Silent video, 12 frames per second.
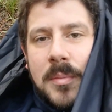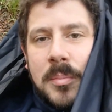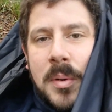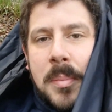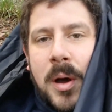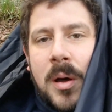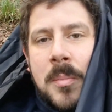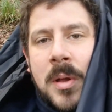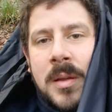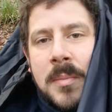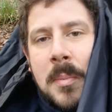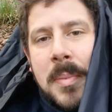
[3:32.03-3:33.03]
My bottom
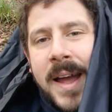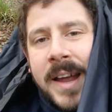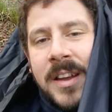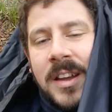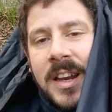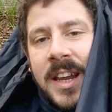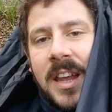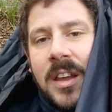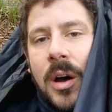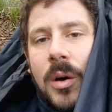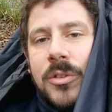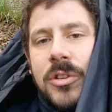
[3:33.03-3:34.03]
and my back are going to get
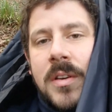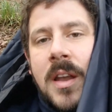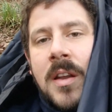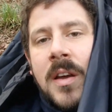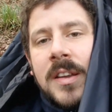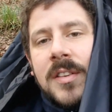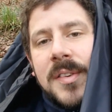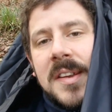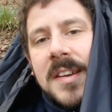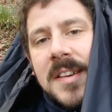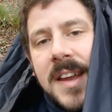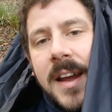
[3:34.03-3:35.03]
cold during the night because
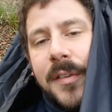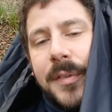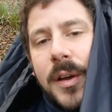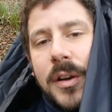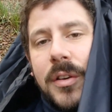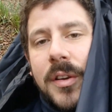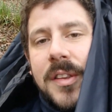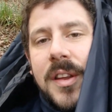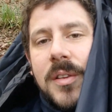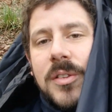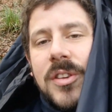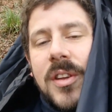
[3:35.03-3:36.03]
obviously there's airflow across
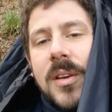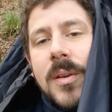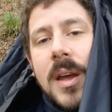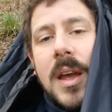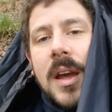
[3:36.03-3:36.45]
those two.